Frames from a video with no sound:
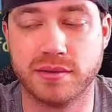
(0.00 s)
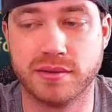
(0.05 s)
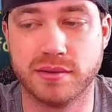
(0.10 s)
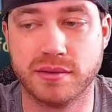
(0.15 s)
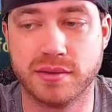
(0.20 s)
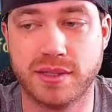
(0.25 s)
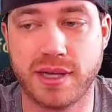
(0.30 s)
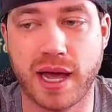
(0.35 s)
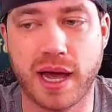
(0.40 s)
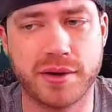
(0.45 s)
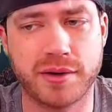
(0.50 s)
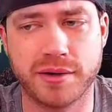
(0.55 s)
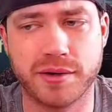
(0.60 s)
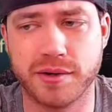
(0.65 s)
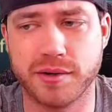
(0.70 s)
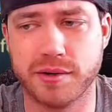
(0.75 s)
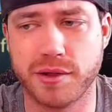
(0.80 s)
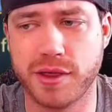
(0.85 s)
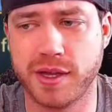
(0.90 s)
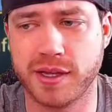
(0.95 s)
counter
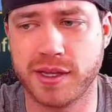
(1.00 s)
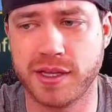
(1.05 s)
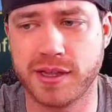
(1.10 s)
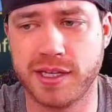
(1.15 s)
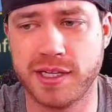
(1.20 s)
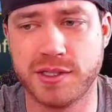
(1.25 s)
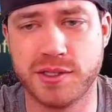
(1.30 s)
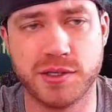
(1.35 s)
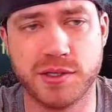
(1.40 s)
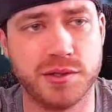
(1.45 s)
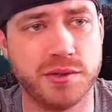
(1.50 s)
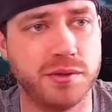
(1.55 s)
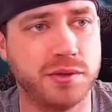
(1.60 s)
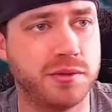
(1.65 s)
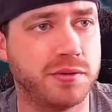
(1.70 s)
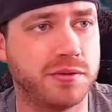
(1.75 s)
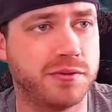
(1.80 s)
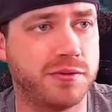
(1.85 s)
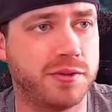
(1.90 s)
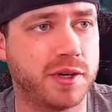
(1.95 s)
thing that these two
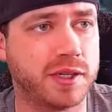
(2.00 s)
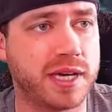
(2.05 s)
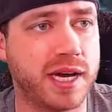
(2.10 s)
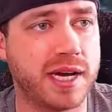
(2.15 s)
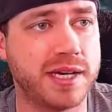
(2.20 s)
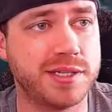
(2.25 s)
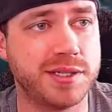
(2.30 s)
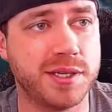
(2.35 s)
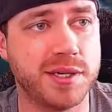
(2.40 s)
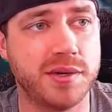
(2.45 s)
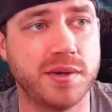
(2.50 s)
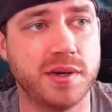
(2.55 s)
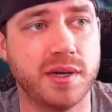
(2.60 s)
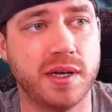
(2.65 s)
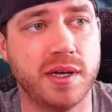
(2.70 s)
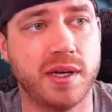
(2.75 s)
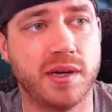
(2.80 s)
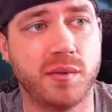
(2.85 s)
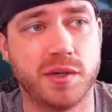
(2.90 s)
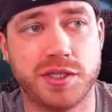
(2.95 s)
front guys do,
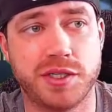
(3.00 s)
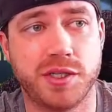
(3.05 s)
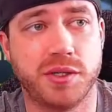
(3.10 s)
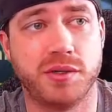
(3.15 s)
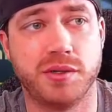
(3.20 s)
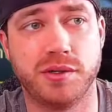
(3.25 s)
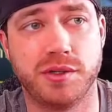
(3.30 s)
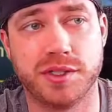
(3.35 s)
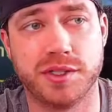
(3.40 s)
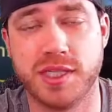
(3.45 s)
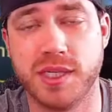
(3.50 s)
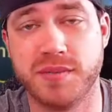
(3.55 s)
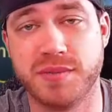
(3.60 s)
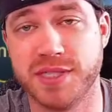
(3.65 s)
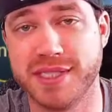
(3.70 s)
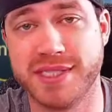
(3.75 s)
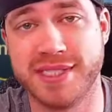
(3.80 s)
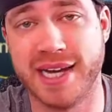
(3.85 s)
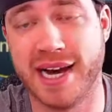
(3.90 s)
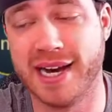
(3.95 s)
which your team just
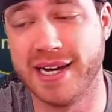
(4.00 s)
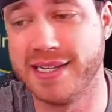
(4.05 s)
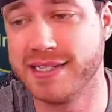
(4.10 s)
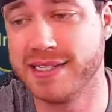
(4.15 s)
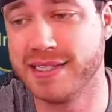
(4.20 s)
dies.